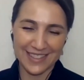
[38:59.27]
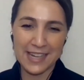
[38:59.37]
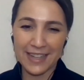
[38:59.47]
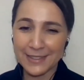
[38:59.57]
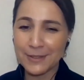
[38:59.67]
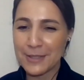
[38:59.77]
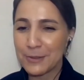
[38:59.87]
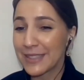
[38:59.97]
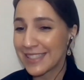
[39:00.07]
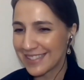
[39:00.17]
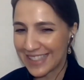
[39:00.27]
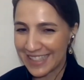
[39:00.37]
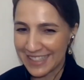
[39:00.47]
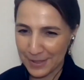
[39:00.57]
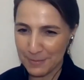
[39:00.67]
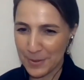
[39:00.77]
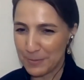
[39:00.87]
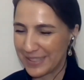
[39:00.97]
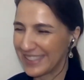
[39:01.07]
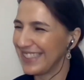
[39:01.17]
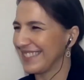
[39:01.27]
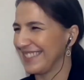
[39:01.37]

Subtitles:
And I know they're all listening in at the moment.